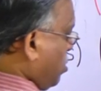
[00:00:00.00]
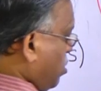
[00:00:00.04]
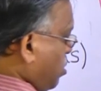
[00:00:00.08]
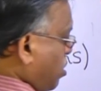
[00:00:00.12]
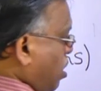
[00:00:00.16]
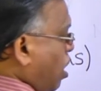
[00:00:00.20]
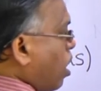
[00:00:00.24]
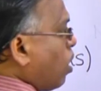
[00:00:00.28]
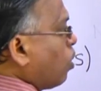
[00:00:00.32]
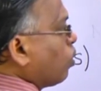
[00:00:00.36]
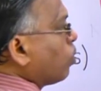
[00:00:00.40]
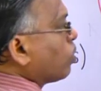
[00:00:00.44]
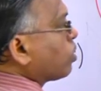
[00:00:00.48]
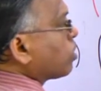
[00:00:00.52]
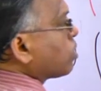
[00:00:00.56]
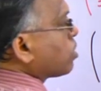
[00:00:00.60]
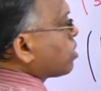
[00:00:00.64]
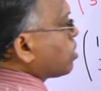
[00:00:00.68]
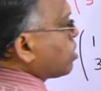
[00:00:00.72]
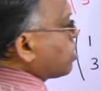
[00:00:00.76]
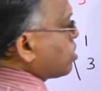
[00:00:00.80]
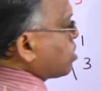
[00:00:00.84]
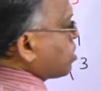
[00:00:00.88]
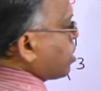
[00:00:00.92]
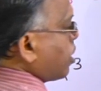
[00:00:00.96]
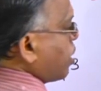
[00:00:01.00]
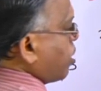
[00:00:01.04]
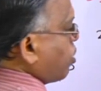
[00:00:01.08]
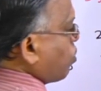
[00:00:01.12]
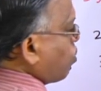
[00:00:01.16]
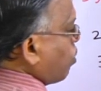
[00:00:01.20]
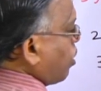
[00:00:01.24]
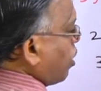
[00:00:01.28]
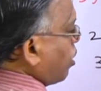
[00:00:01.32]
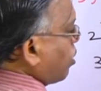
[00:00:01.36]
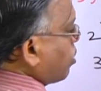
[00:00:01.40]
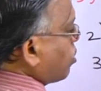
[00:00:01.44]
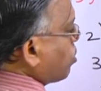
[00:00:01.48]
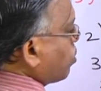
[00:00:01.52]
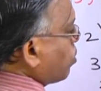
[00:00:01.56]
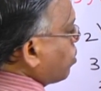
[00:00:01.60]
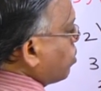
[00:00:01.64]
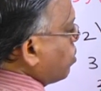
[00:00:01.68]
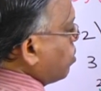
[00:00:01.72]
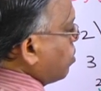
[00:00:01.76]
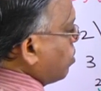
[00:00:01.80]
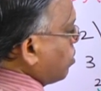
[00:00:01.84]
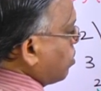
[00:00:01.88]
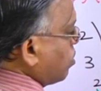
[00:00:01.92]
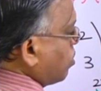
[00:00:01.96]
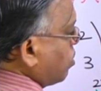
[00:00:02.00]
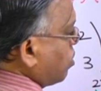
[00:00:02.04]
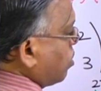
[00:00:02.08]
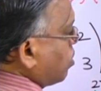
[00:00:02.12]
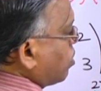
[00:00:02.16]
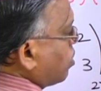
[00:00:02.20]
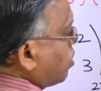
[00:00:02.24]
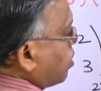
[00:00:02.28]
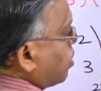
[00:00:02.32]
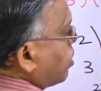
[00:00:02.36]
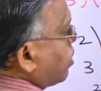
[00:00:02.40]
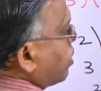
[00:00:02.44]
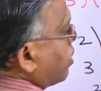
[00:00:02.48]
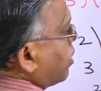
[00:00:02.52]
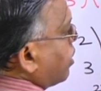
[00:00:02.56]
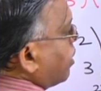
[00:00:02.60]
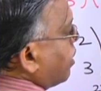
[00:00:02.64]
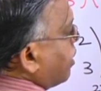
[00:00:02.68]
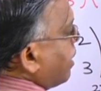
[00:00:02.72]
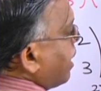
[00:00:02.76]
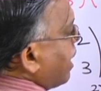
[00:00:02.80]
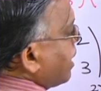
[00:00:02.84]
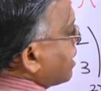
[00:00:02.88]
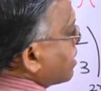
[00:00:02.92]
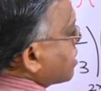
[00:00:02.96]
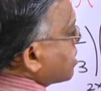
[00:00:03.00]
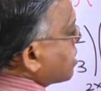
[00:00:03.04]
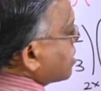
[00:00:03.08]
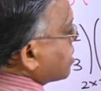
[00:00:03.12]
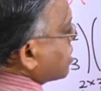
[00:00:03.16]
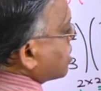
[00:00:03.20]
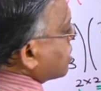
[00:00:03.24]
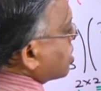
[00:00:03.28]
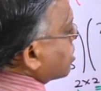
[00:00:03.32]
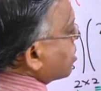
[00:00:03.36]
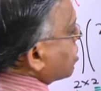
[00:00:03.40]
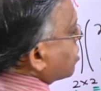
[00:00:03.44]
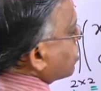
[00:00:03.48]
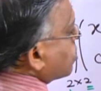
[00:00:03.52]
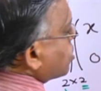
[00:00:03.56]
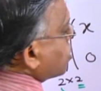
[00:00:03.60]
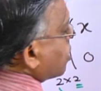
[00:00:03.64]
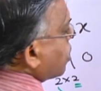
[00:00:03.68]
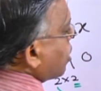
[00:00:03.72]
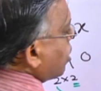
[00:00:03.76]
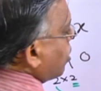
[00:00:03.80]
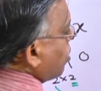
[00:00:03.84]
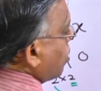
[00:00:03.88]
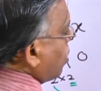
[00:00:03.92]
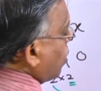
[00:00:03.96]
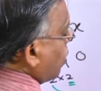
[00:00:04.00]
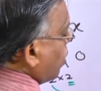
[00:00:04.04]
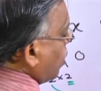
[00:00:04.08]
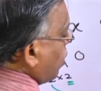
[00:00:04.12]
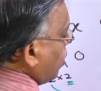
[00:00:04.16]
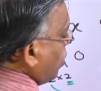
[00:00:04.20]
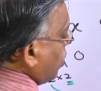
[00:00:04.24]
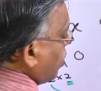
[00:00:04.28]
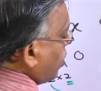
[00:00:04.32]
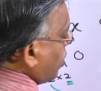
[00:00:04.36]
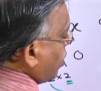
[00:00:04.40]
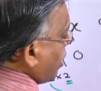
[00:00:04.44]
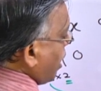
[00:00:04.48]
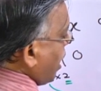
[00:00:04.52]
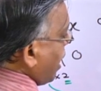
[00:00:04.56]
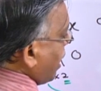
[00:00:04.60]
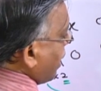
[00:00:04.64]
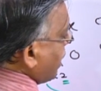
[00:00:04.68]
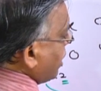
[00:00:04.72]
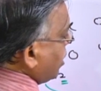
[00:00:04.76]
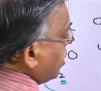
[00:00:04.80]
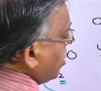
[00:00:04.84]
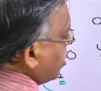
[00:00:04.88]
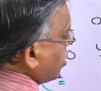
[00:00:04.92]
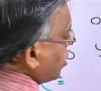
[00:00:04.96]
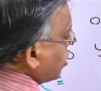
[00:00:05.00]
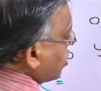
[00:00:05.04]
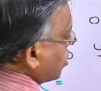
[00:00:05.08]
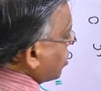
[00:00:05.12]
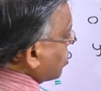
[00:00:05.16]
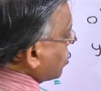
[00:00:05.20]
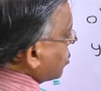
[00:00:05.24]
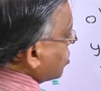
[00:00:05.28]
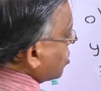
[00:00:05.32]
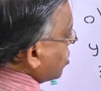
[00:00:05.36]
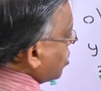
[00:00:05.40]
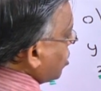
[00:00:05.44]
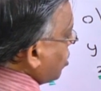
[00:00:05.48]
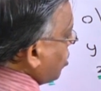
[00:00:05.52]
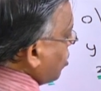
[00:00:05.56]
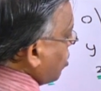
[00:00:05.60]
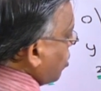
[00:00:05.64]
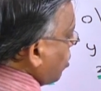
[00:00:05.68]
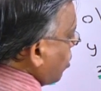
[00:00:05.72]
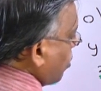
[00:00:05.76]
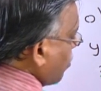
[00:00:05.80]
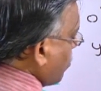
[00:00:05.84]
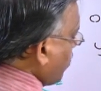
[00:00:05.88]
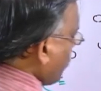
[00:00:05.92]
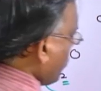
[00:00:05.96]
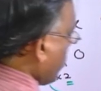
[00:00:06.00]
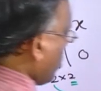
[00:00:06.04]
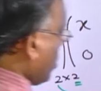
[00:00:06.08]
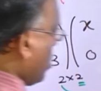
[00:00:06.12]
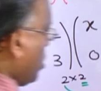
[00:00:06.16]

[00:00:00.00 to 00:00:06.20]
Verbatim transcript: Now, is equal to x 0, 9, 0.